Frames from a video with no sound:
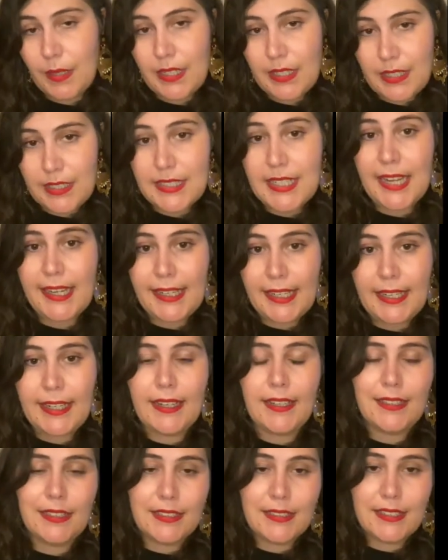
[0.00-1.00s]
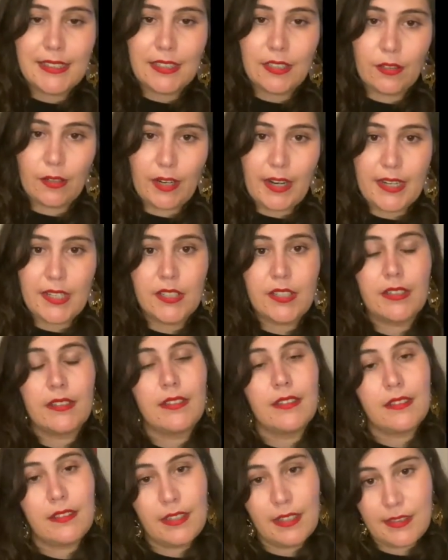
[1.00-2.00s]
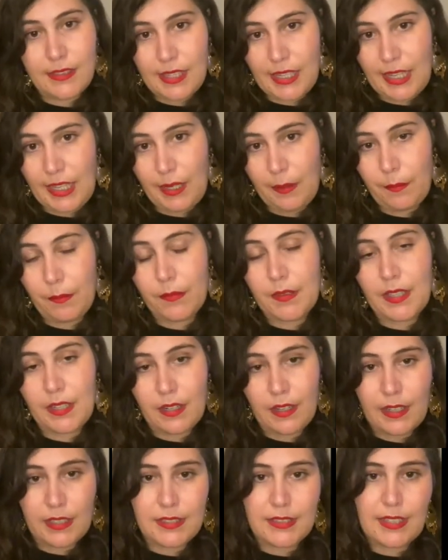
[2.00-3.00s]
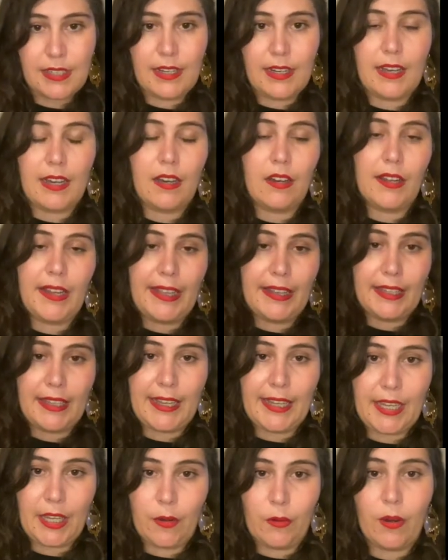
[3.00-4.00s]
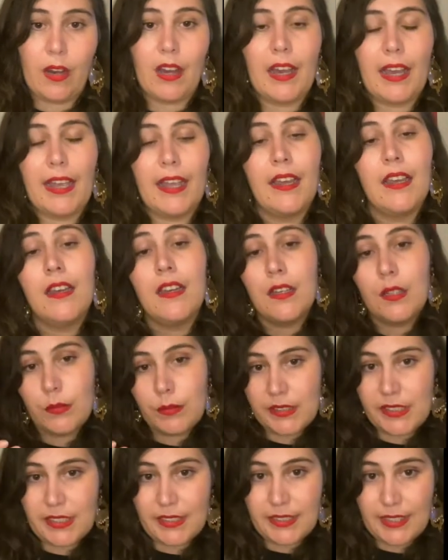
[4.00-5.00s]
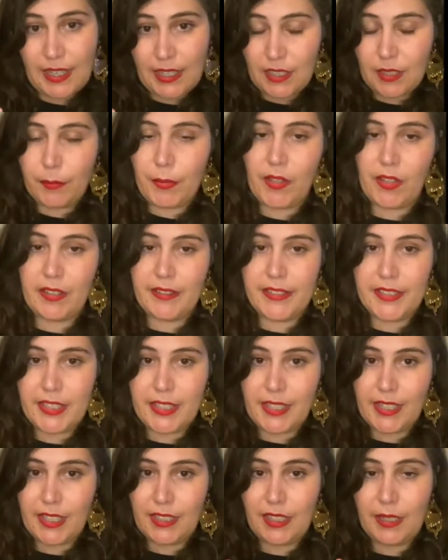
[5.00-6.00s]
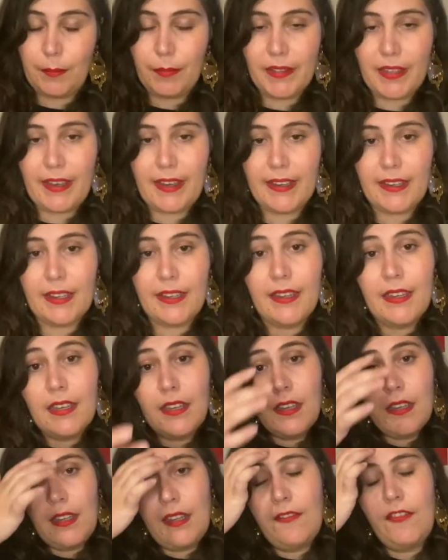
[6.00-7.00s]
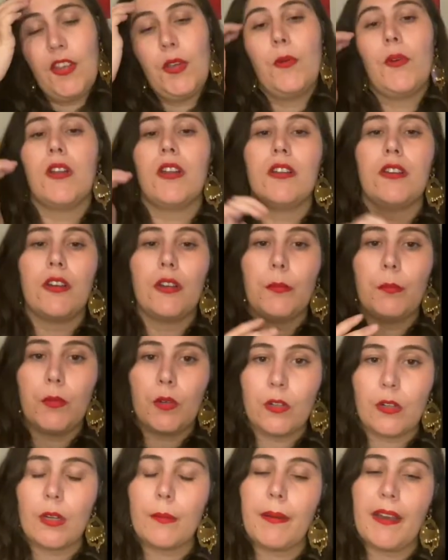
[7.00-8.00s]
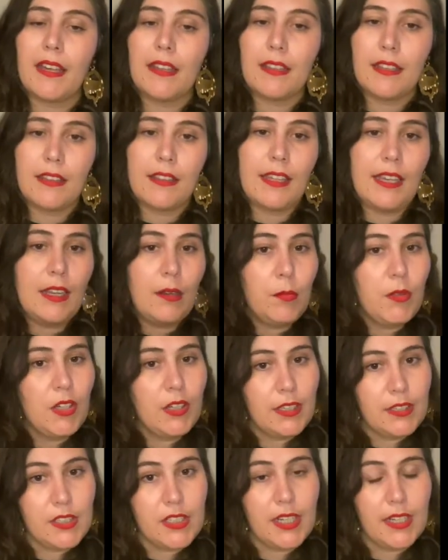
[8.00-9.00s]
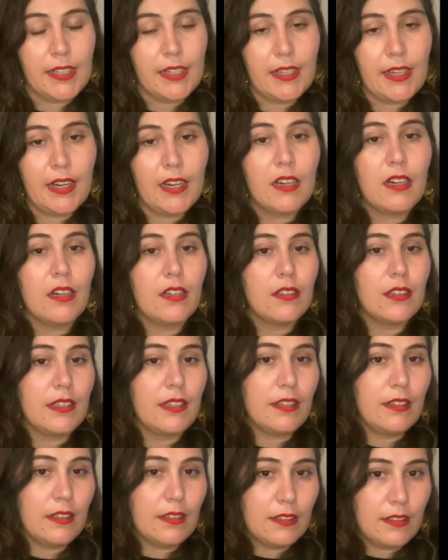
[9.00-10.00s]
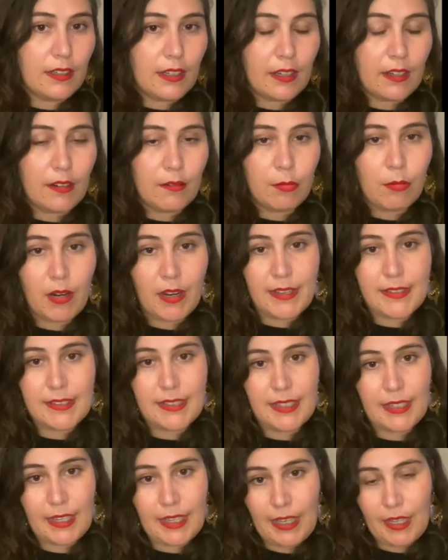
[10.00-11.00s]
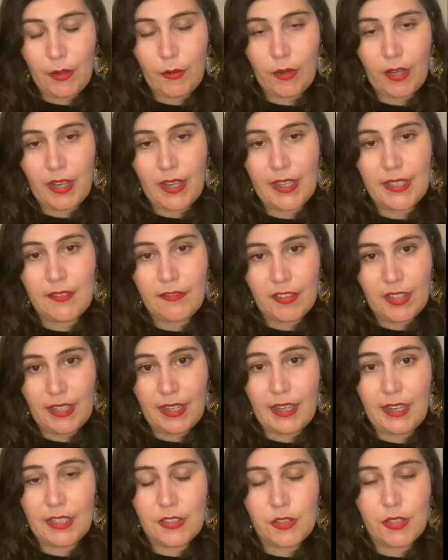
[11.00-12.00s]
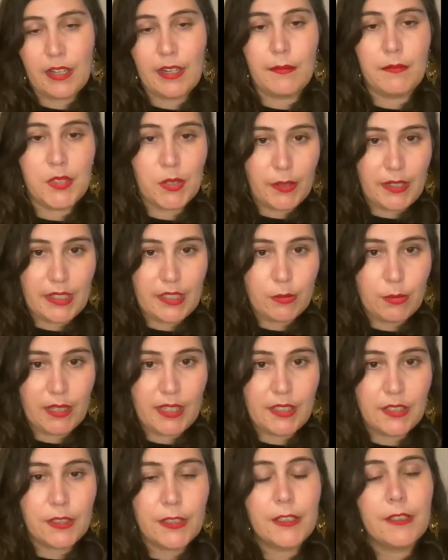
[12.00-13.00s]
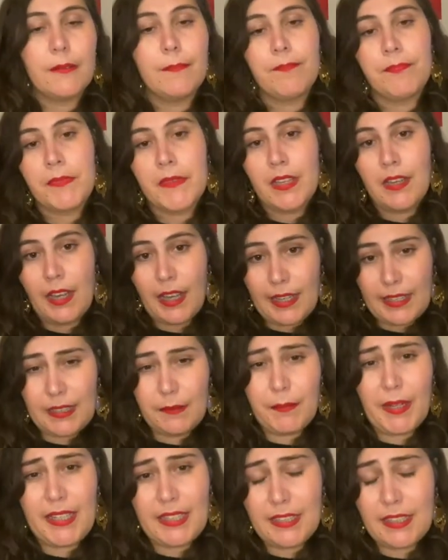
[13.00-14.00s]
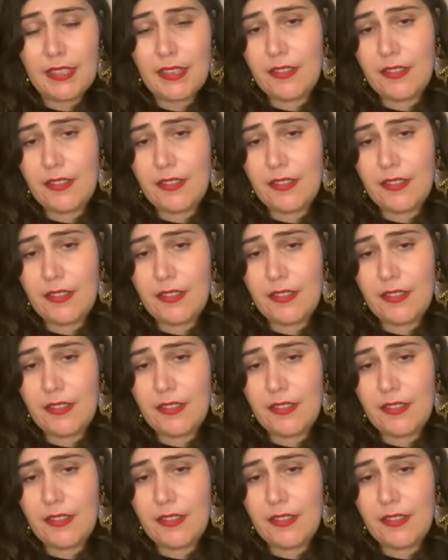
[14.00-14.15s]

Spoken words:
taking in consideration the theme that I set out in the EOI, which is Unapologetically Blak? If you want to know more about the theme, you can check it out on the Rising EOIs for the Art Tram 2022. I can make another